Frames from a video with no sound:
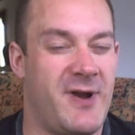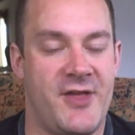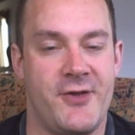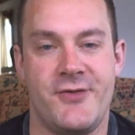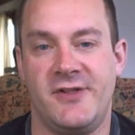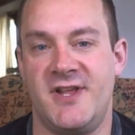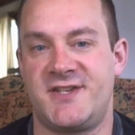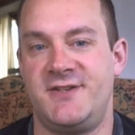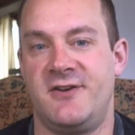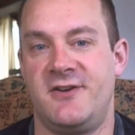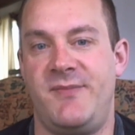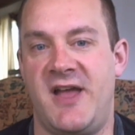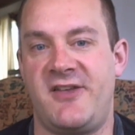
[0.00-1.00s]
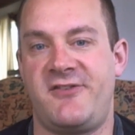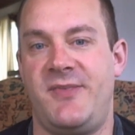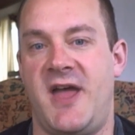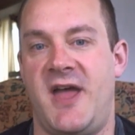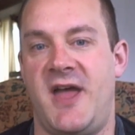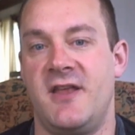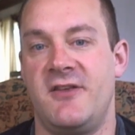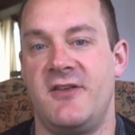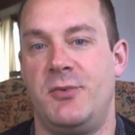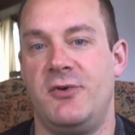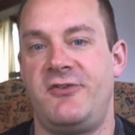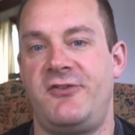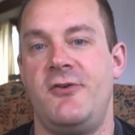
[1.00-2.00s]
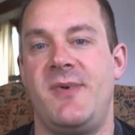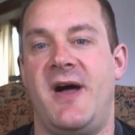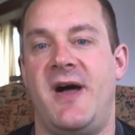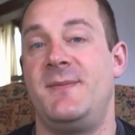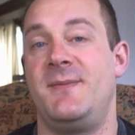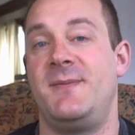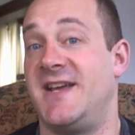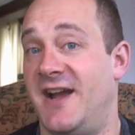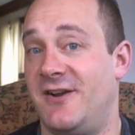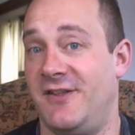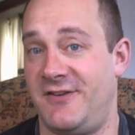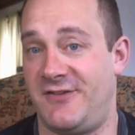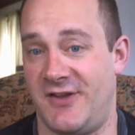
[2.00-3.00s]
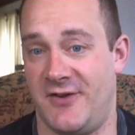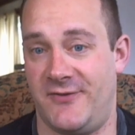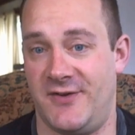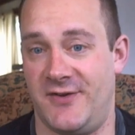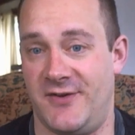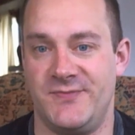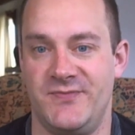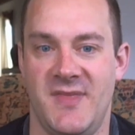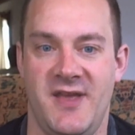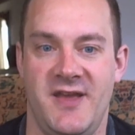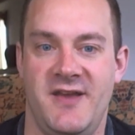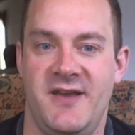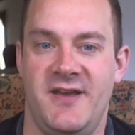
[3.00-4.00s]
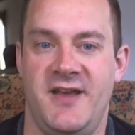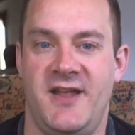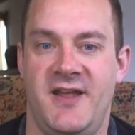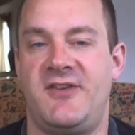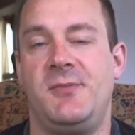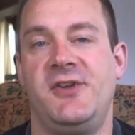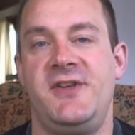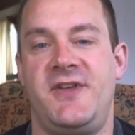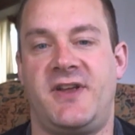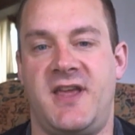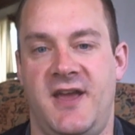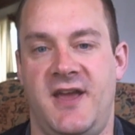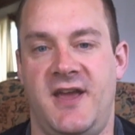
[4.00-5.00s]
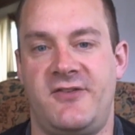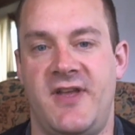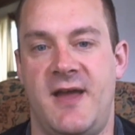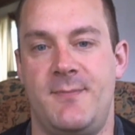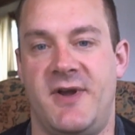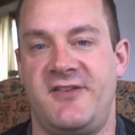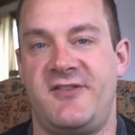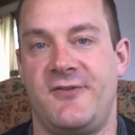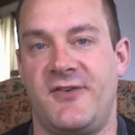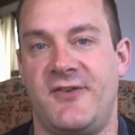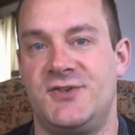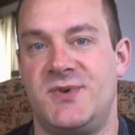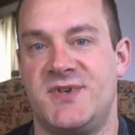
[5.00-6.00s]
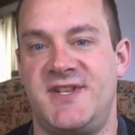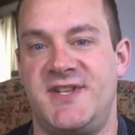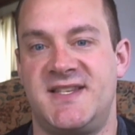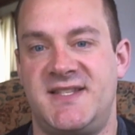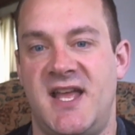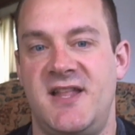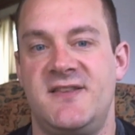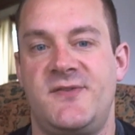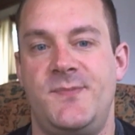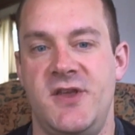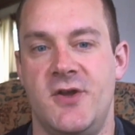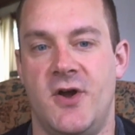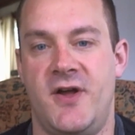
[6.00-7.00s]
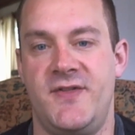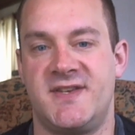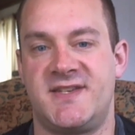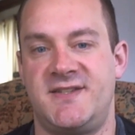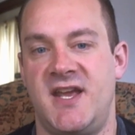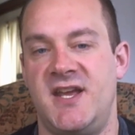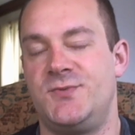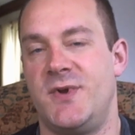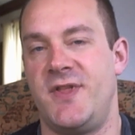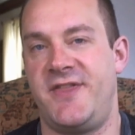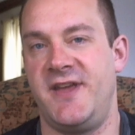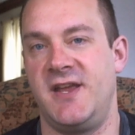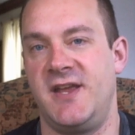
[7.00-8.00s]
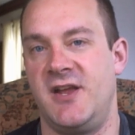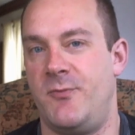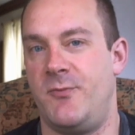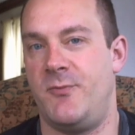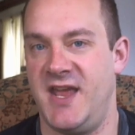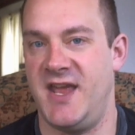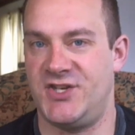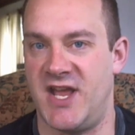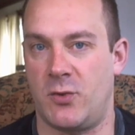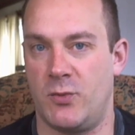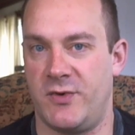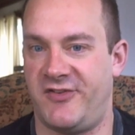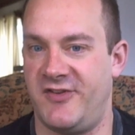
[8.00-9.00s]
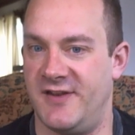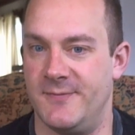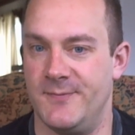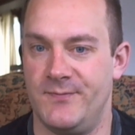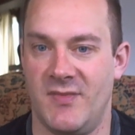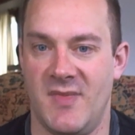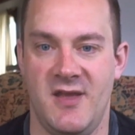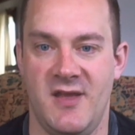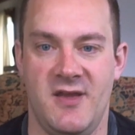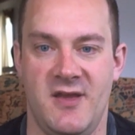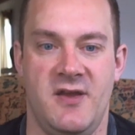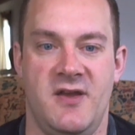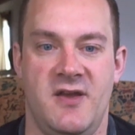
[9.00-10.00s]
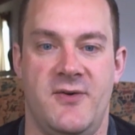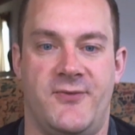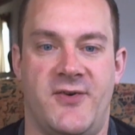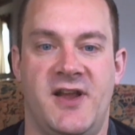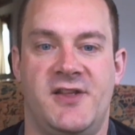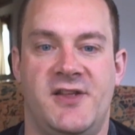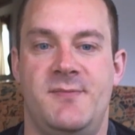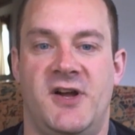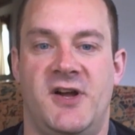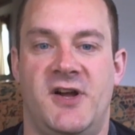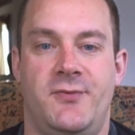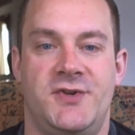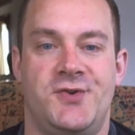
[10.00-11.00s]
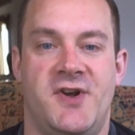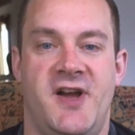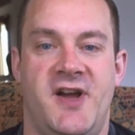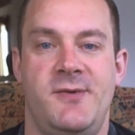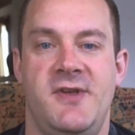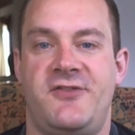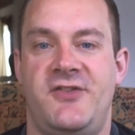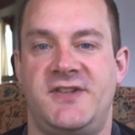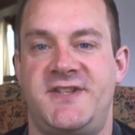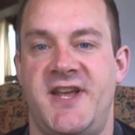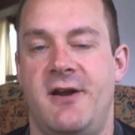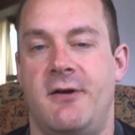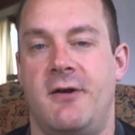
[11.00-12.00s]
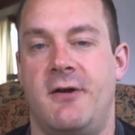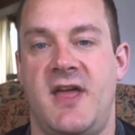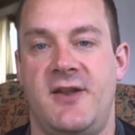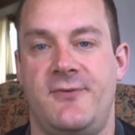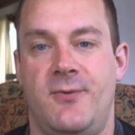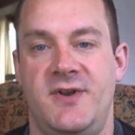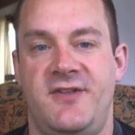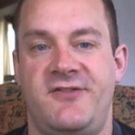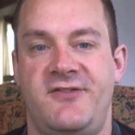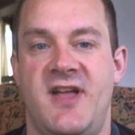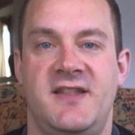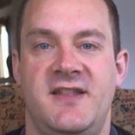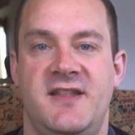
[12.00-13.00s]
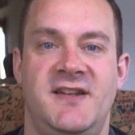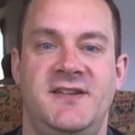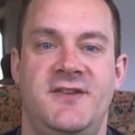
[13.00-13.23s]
listener's best bet is to presume I am entirely selfish. It is simply the case that my self-interest extends beyond the stage one thinking of paycheck receipt. Frankly, much of what drives me is the terror that if one does not attend to